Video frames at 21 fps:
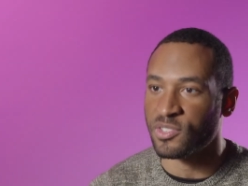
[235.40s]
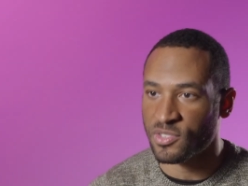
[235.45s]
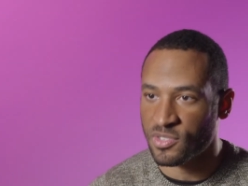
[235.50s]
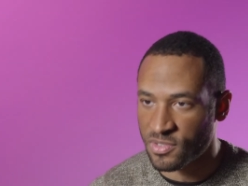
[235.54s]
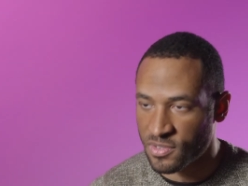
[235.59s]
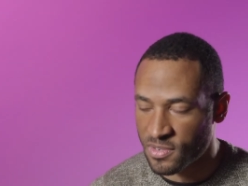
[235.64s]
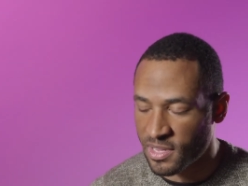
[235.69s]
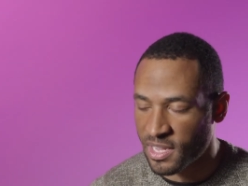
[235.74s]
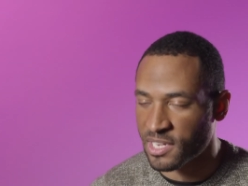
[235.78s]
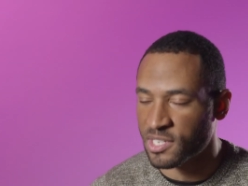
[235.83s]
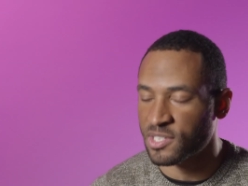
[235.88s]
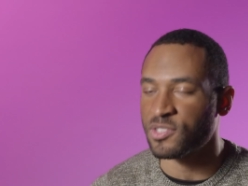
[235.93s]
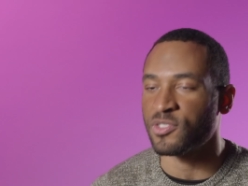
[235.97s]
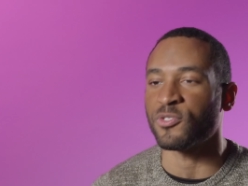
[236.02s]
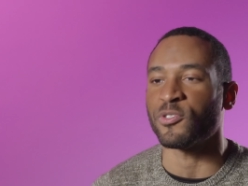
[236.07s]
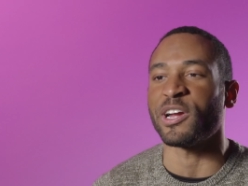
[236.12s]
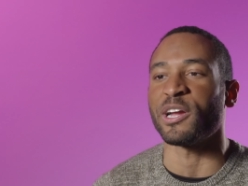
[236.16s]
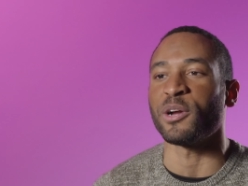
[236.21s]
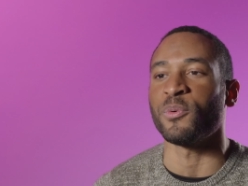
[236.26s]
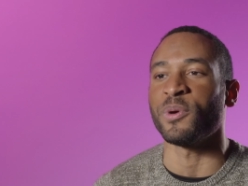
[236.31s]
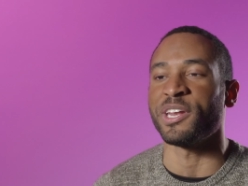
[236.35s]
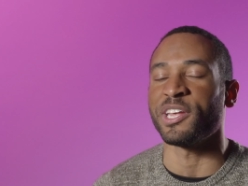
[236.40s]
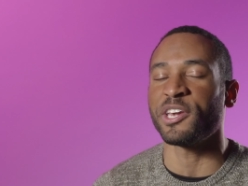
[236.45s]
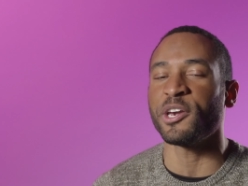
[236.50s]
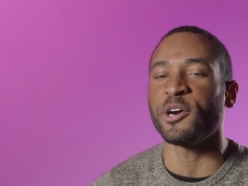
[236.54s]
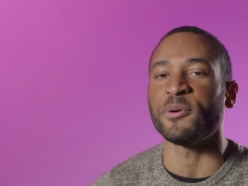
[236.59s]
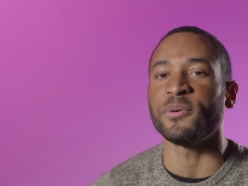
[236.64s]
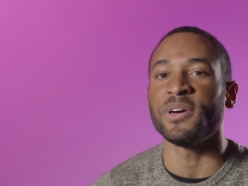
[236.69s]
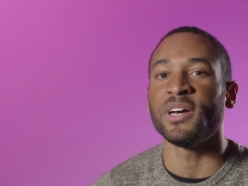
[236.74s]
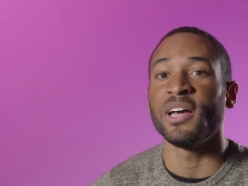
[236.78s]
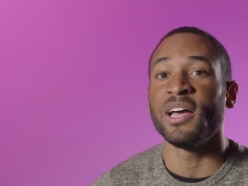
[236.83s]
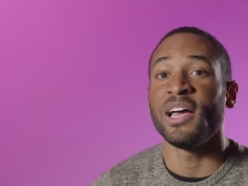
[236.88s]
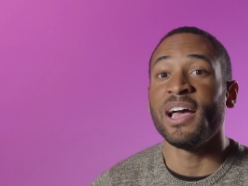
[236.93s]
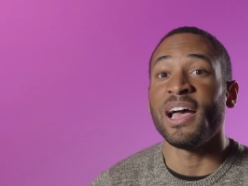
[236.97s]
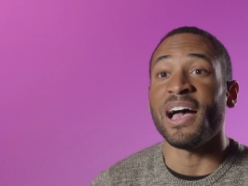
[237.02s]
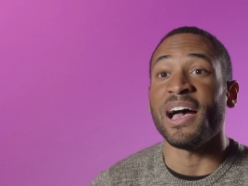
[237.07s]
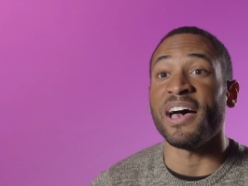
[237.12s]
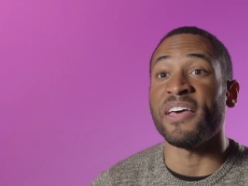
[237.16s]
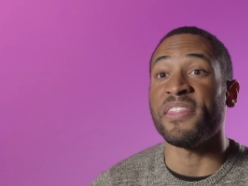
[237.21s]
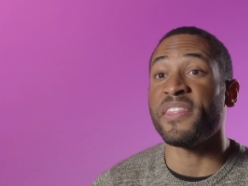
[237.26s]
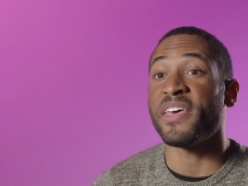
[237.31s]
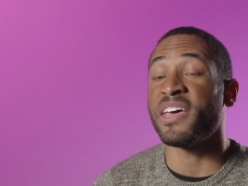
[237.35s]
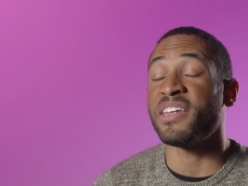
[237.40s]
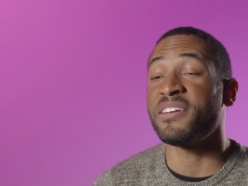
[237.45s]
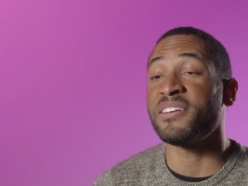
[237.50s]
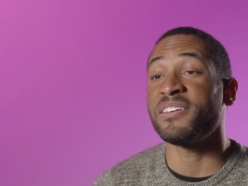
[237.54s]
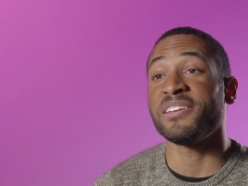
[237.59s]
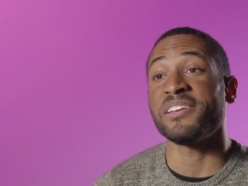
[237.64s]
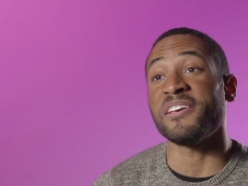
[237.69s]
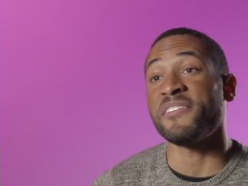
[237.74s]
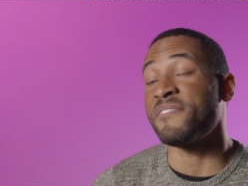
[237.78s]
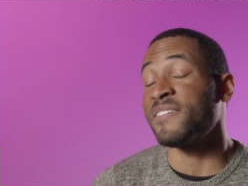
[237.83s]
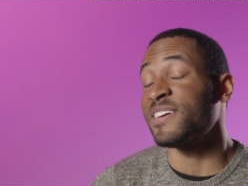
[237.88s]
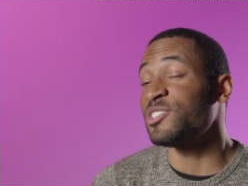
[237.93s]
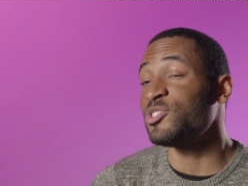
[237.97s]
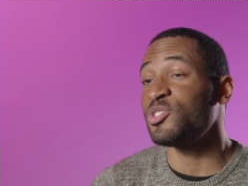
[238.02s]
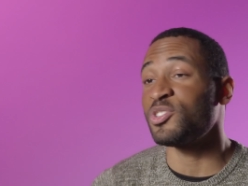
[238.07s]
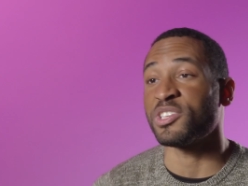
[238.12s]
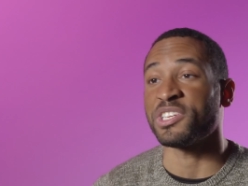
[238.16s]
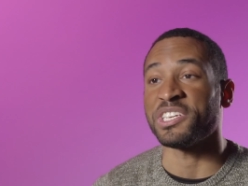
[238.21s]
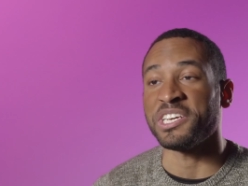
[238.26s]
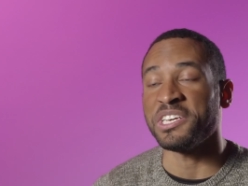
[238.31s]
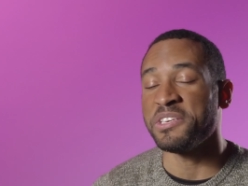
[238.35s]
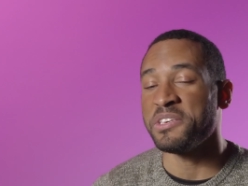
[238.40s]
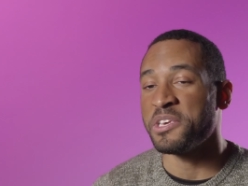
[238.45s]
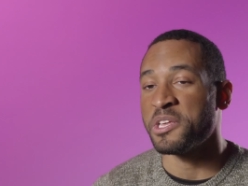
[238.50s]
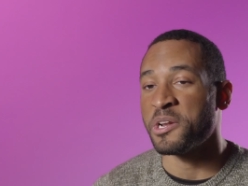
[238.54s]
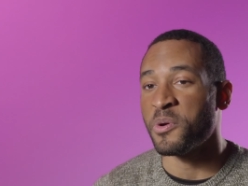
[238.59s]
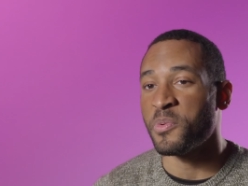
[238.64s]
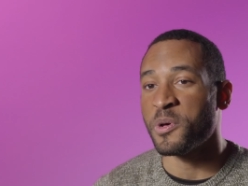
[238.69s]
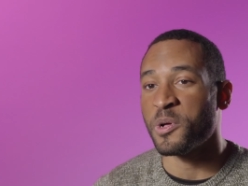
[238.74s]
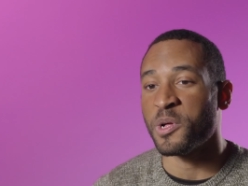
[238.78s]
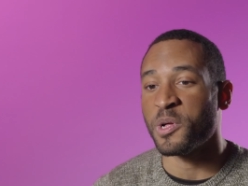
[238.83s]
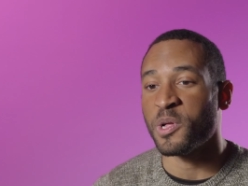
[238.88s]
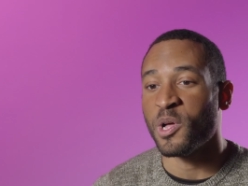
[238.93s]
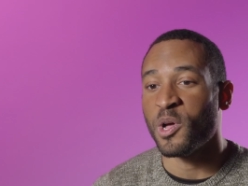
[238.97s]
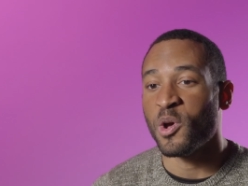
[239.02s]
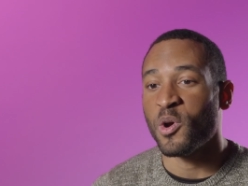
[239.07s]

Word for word: it's that's the right way to go and then eventually you know we'll